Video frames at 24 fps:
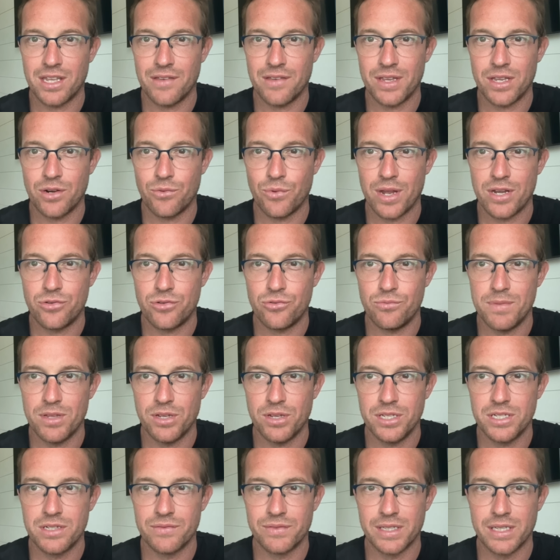giving it away to
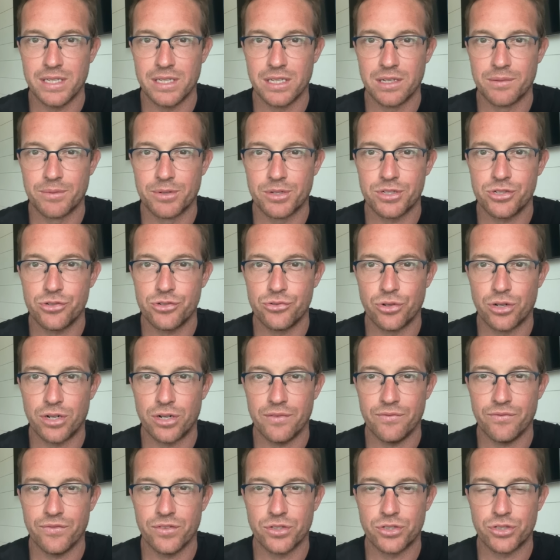millions of illegal immigrants who are
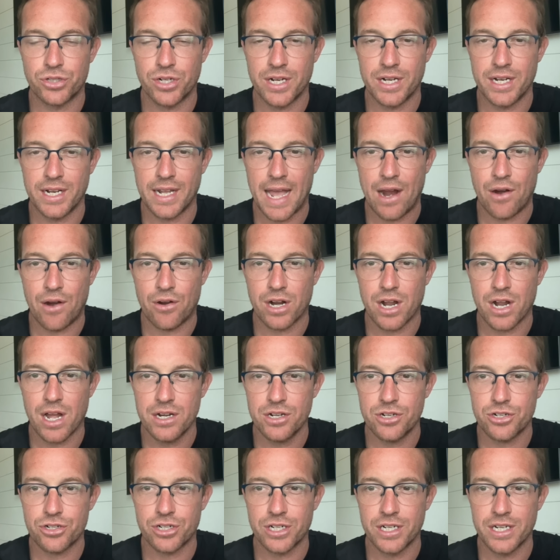infiltrating our
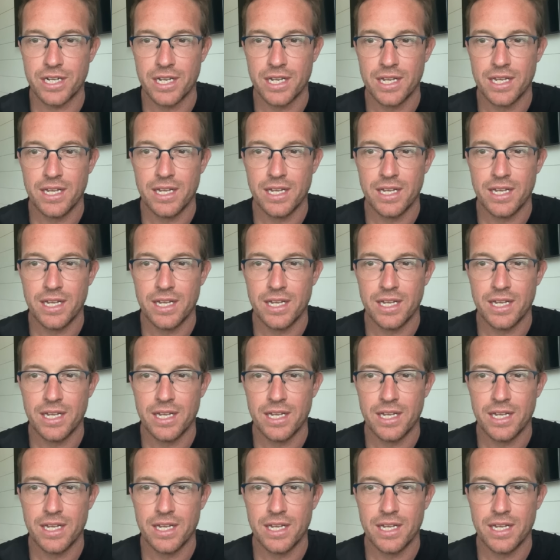country.